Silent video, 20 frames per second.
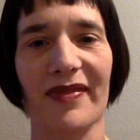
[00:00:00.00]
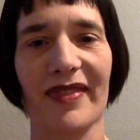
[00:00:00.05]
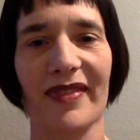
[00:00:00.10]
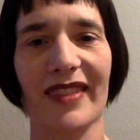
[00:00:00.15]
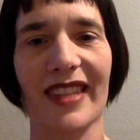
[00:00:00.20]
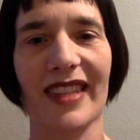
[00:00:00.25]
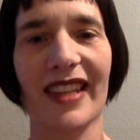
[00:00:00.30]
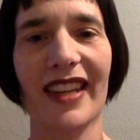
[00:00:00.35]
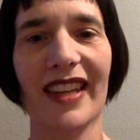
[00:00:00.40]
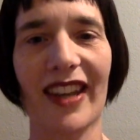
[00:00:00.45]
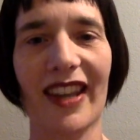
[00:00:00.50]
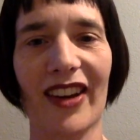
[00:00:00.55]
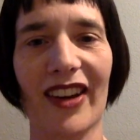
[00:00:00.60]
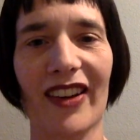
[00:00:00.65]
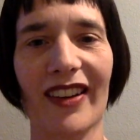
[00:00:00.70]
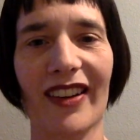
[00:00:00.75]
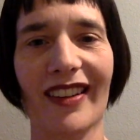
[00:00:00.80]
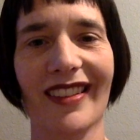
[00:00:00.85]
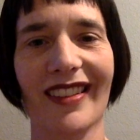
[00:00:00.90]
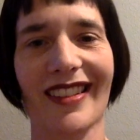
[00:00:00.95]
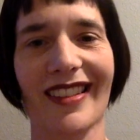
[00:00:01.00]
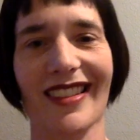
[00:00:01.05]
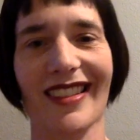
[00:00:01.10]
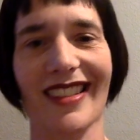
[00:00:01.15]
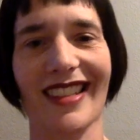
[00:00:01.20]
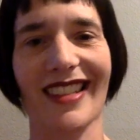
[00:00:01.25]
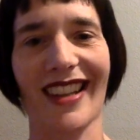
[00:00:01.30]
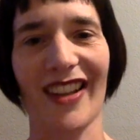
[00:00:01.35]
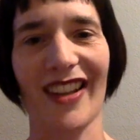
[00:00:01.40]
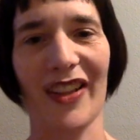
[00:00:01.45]
Take care and
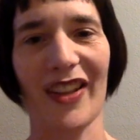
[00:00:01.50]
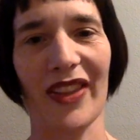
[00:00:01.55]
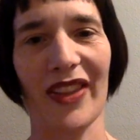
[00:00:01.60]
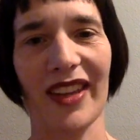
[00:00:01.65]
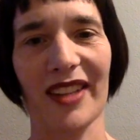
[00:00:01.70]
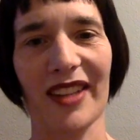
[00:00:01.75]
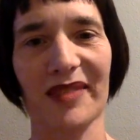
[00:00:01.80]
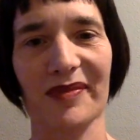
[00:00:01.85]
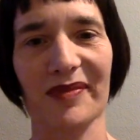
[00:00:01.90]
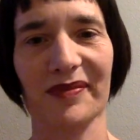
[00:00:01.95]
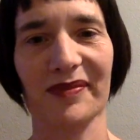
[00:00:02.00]
stay healthy.